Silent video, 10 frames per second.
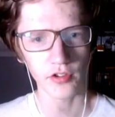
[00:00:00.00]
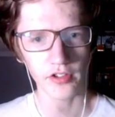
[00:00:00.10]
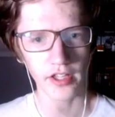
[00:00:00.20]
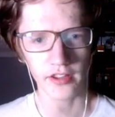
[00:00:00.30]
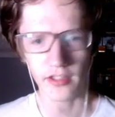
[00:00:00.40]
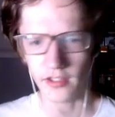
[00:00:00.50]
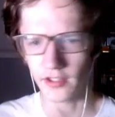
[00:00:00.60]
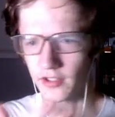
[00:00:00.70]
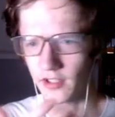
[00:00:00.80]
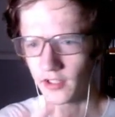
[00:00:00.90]
look like
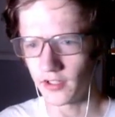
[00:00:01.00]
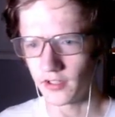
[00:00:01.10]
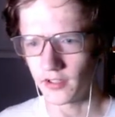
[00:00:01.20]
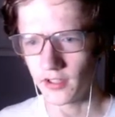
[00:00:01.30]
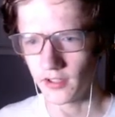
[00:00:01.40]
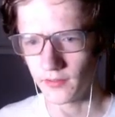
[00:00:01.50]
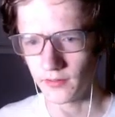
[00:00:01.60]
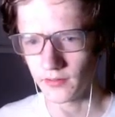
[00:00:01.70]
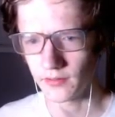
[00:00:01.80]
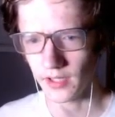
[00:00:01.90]
the, the, the
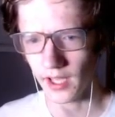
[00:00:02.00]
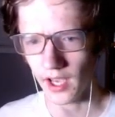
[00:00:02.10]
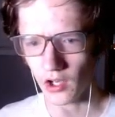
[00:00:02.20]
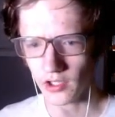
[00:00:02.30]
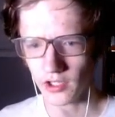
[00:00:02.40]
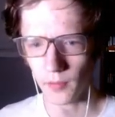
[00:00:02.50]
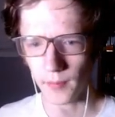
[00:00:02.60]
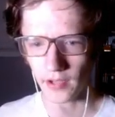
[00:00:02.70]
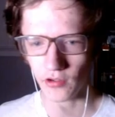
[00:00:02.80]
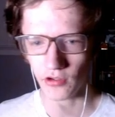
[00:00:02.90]
audio
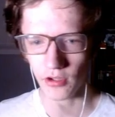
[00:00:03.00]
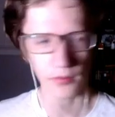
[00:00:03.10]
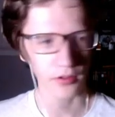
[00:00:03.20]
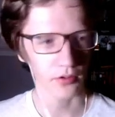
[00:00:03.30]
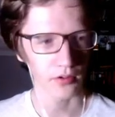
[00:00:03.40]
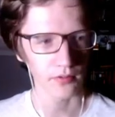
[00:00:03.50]
matches up with her